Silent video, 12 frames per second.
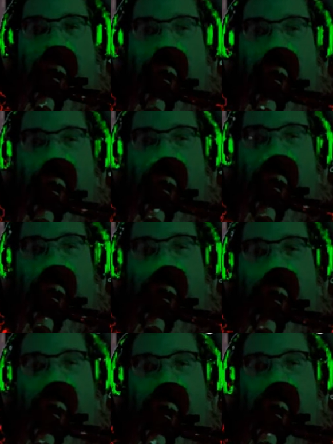ever
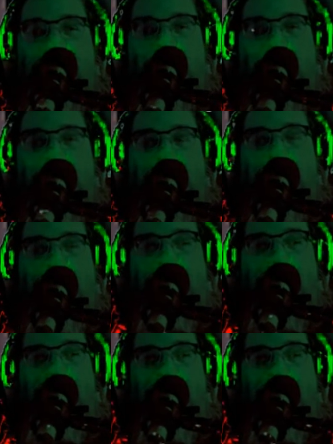shares this with them.